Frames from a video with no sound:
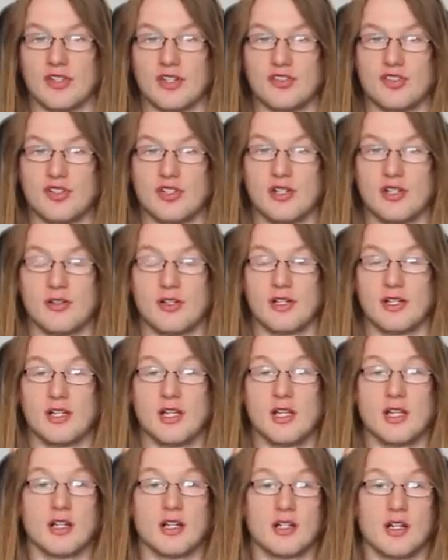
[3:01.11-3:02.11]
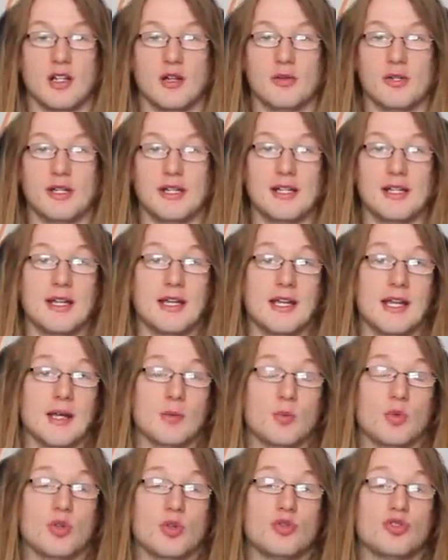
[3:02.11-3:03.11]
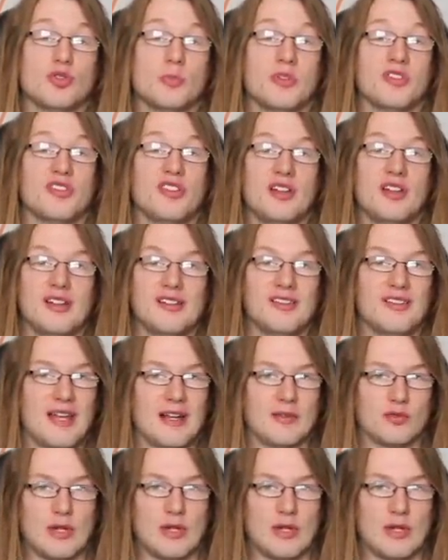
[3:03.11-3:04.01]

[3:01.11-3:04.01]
engineering, cloning, and 100% exact